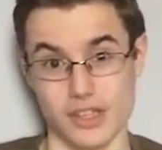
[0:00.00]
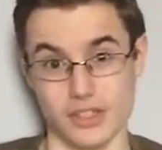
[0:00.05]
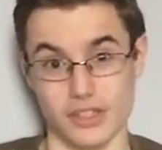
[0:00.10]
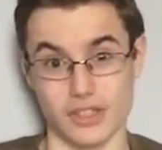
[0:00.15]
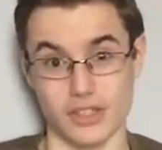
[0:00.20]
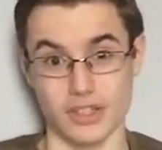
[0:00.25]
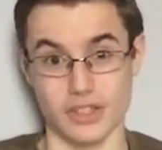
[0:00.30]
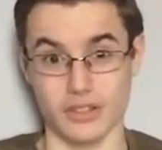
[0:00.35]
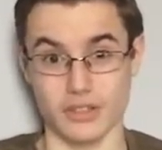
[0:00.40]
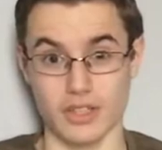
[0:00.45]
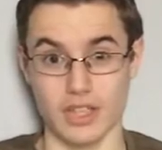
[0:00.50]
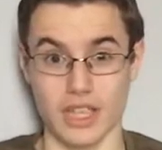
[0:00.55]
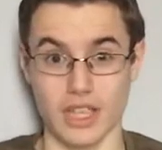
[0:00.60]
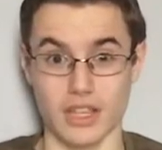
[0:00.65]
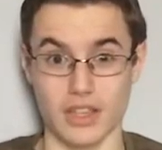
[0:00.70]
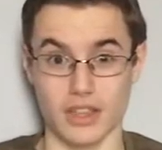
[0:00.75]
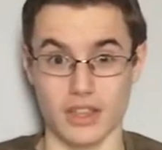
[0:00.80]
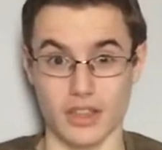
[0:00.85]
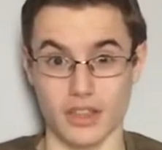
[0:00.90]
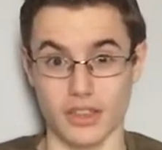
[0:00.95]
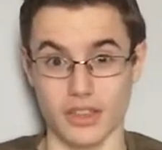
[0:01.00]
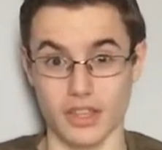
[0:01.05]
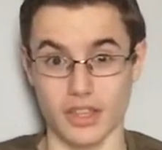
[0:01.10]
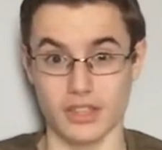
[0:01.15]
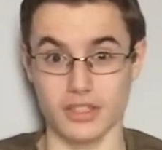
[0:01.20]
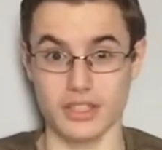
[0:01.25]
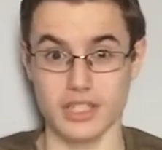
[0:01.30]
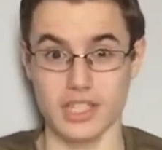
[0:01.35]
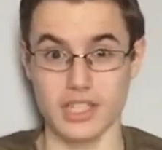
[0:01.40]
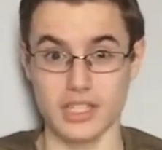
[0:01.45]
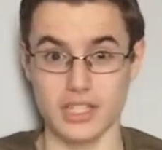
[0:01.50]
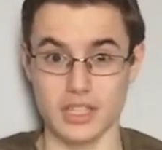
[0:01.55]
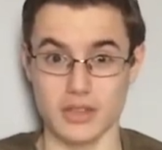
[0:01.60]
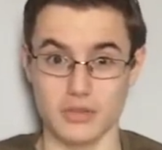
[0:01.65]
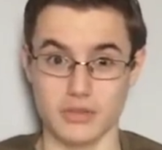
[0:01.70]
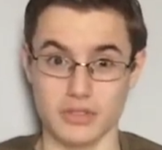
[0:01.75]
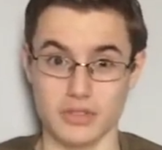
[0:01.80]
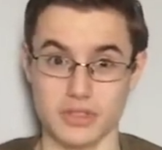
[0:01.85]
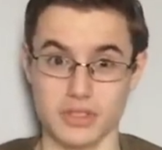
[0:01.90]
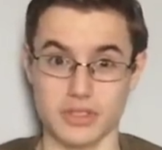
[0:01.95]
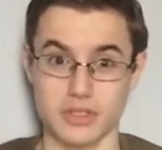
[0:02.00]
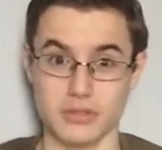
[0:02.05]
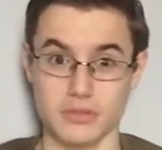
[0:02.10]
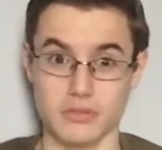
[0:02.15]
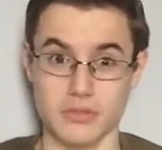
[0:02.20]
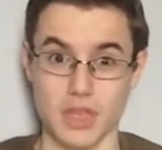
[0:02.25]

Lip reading: So in the 30s there was